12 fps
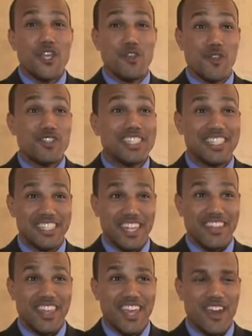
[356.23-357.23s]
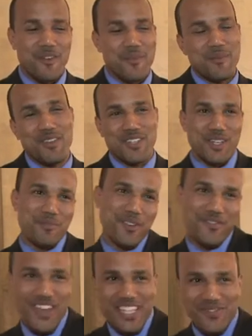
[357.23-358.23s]
you usually sit there and maybe you jump on
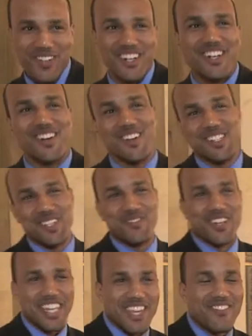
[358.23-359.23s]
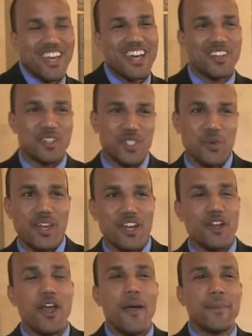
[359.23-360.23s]
Facebook or you jump on email or
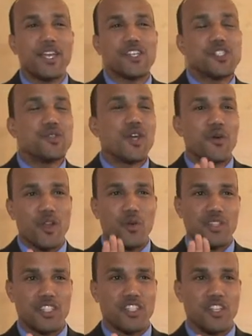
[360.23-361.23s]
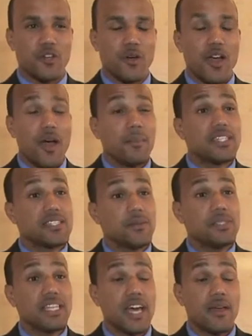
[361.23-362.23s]
Twitter because you don't know what to do. But
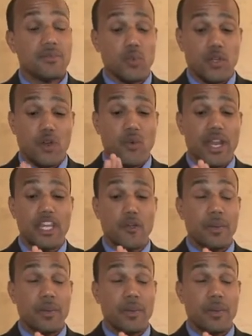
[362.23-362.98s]
sometimes when you're writing your